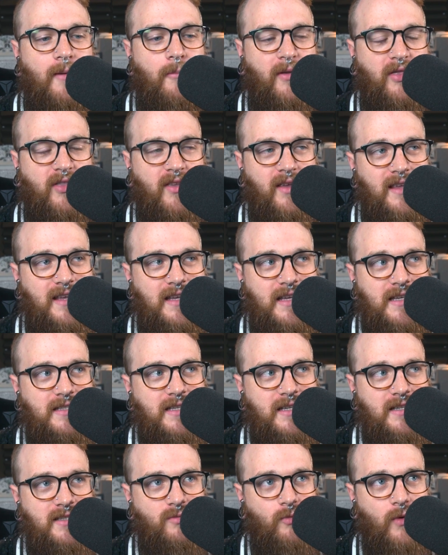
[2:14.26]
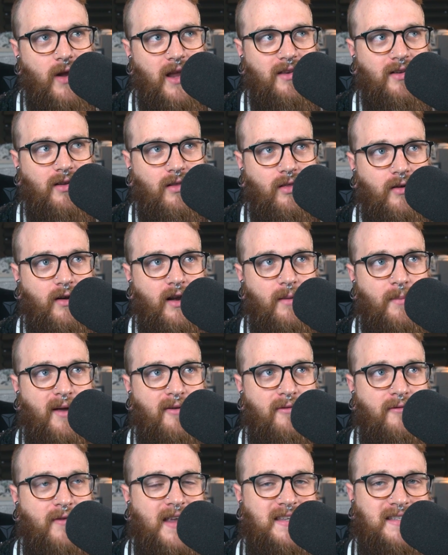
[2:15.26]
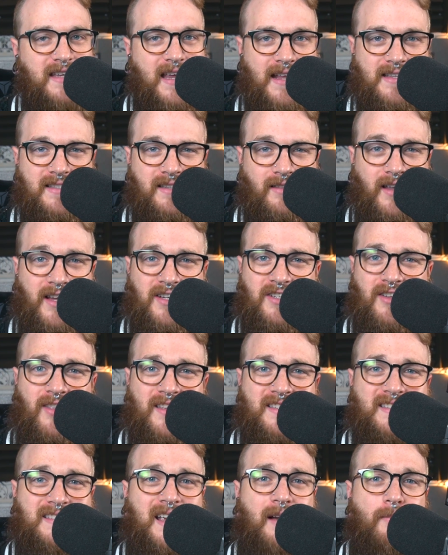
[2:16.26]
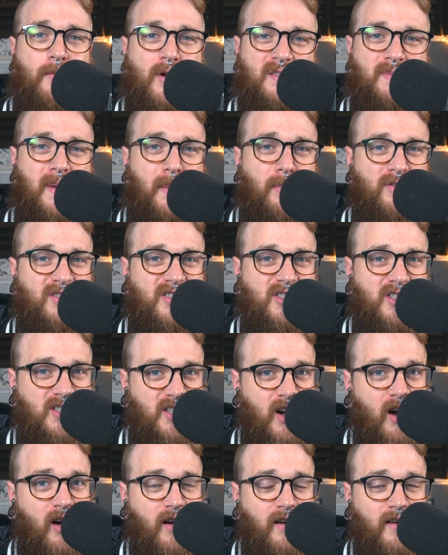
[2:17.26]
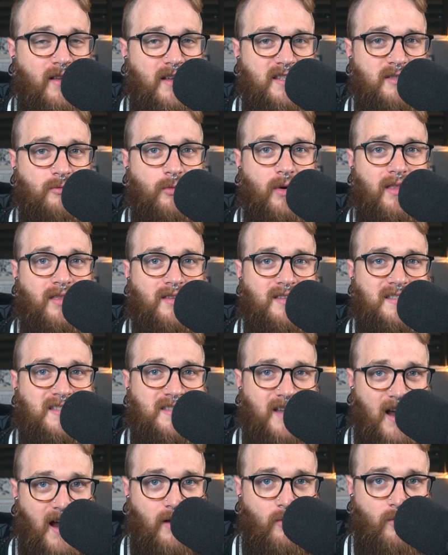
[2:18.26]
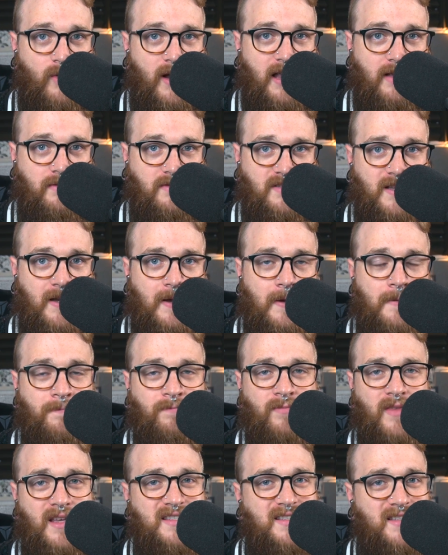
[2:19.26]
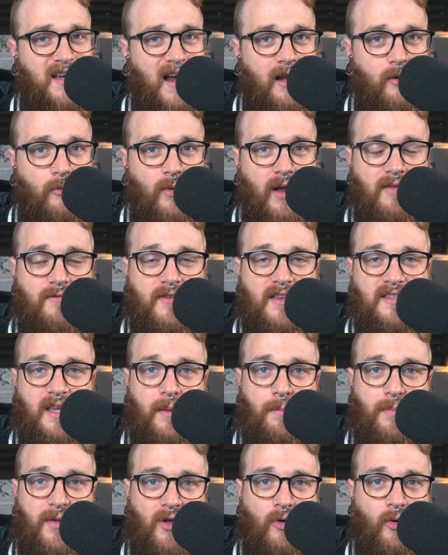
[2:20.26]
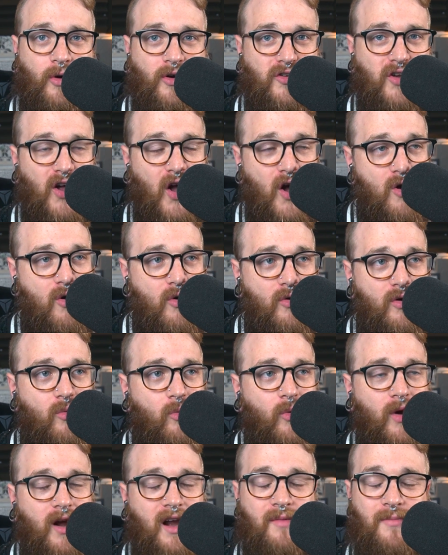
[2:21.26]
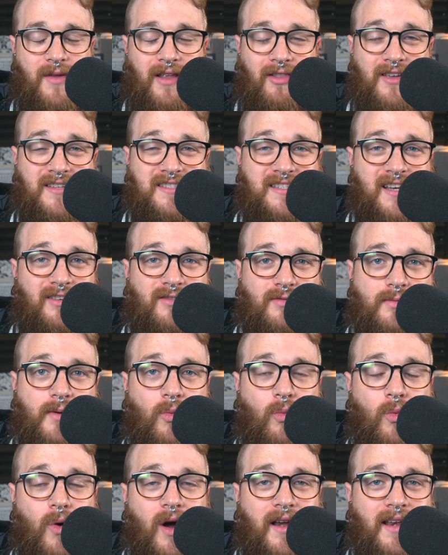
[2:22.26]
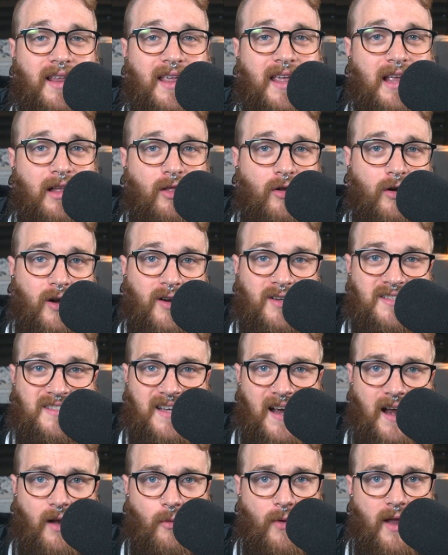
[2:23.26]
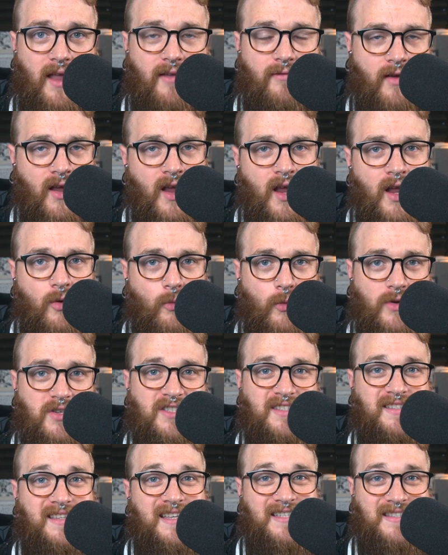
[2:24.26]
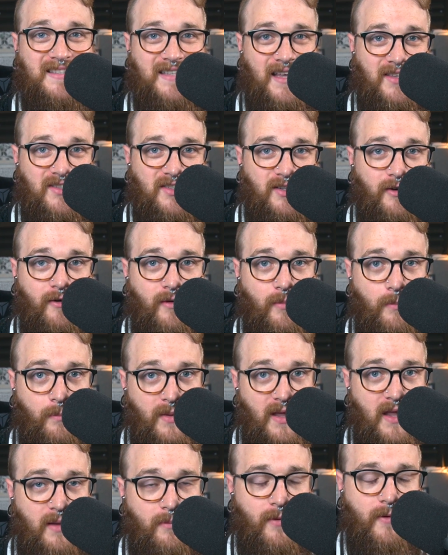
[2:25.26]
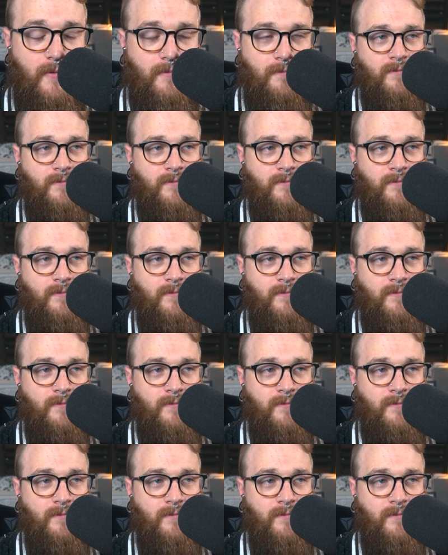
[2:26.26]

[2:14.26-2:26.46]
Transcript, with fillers: But the easiest way to learn about phase cancellation, this is how most people start, is with sine waves. Sine wave is a pure tone. We're going to be listening to a one kilohertz sine wave, which is the censored beep.